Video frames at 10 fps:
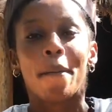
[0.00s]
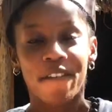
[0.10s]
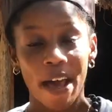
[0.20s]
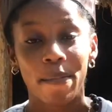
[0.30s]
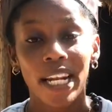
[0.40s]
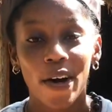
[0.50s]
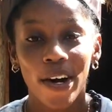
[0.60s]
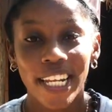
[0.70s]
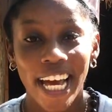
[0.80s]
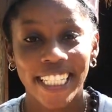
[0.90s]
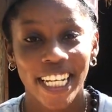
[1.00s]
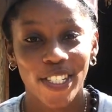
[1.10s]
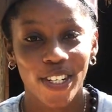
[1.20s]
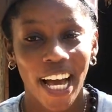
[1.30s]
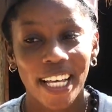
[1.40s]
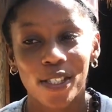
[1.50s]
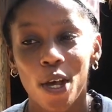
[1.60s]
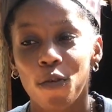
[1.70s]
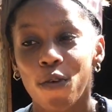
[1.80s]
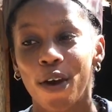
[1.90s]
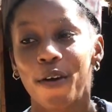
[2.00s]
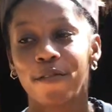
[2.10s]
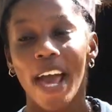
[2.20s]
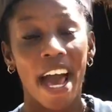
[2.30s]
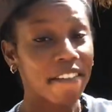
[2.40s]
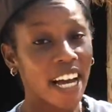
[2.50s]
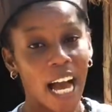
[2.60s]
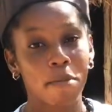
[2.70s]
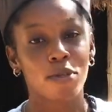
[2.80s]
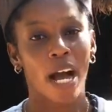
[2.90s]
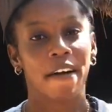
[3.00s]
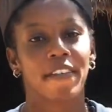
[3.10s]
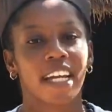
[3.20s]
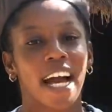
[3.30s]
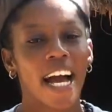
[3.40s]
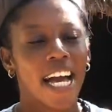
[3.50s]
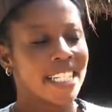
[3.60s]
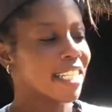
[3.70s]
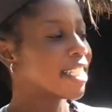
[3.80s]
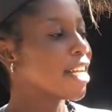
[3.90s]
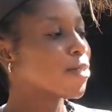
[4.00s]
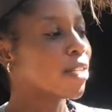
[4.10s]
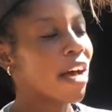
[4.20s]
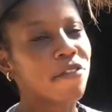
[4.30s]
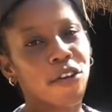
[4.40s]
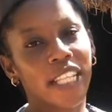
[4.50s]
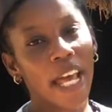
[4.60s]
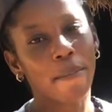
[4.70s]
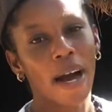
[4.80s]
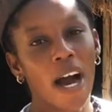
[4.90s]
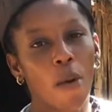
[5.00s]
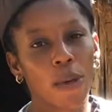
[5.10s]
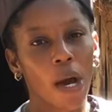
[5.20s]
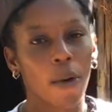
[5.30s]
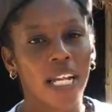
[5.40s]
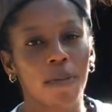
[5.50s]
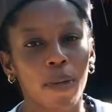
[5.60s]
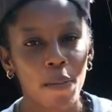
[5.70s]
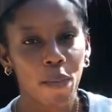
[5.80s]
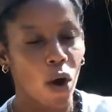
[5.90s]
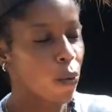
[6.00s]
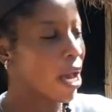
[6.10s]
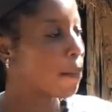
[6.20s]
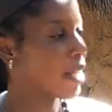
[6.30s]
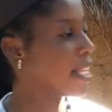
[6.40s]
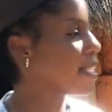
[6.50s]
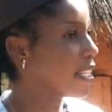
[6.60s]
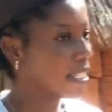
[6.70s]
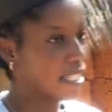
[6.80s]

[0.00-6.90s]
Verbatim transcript: family oriented you guys so if you ever come to africa just learn to love your neighbor we are one people we are brothers and